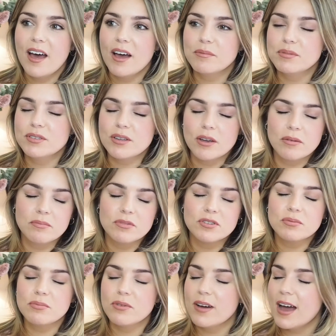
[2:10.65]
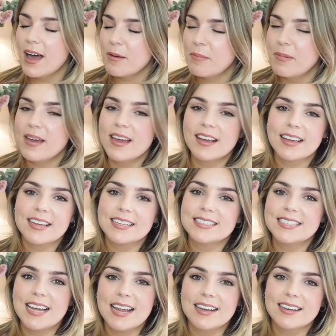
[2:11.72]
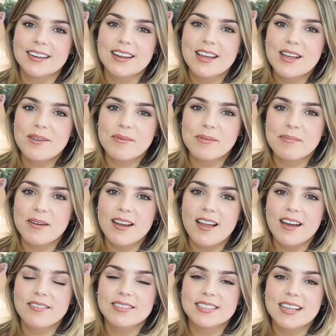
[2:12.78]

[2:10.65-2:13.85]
I'm so much more happy and content with my life.